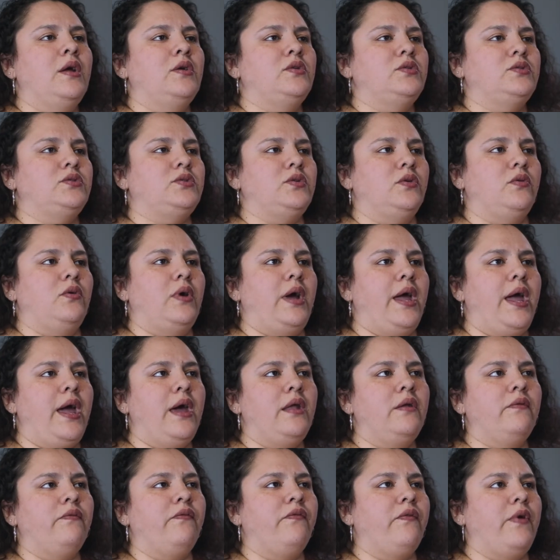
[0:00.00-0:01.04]
So I
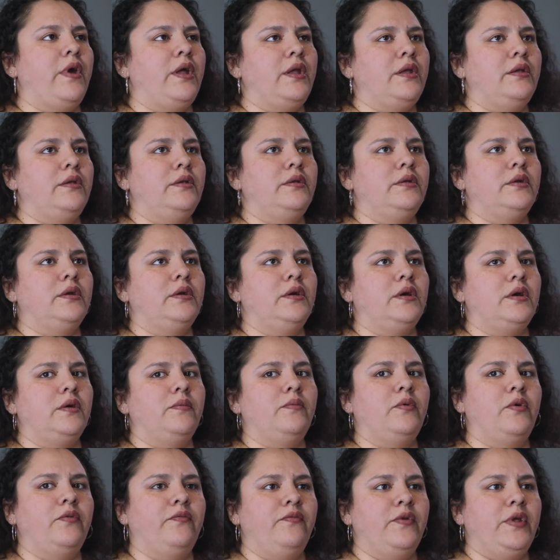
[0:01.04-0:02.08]
had a friend
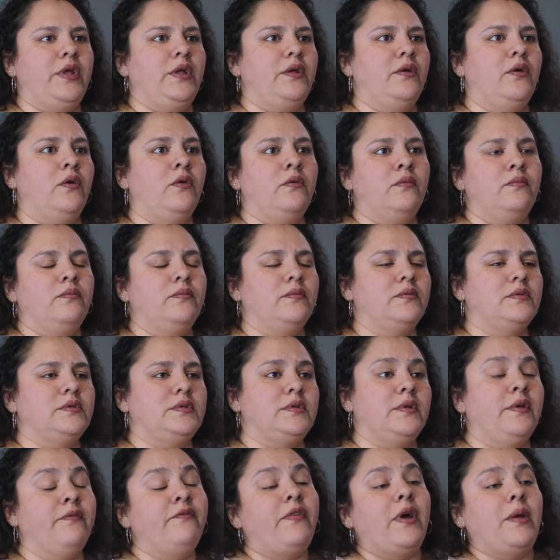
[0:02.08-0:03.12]
come over,
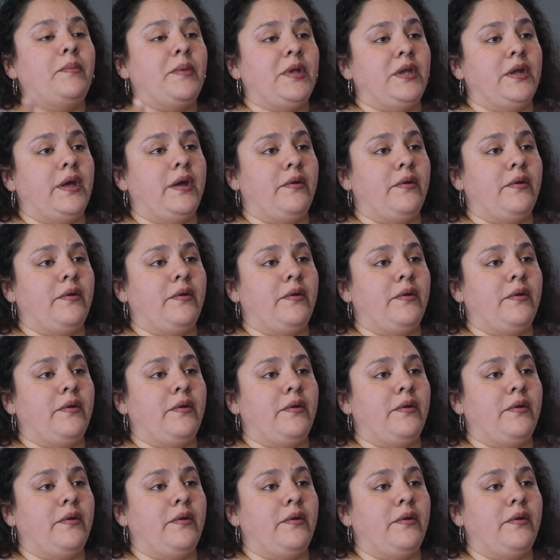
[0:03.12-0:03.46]
invite me to